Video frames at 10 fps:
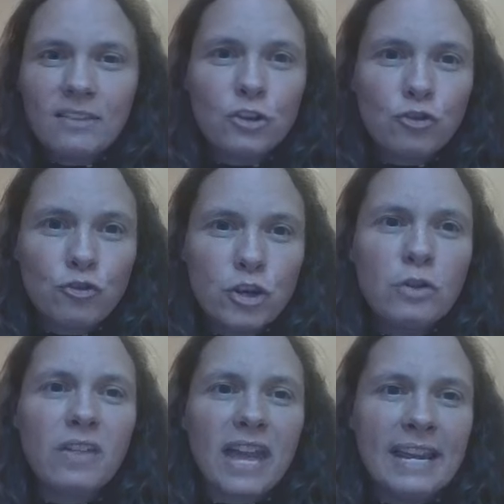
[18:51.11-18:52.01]
the
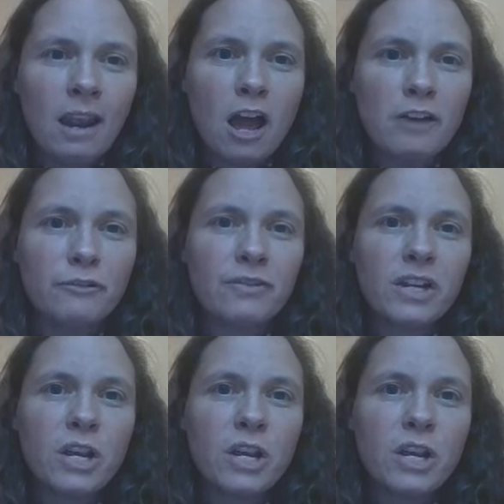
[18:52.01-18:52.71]
truth in love,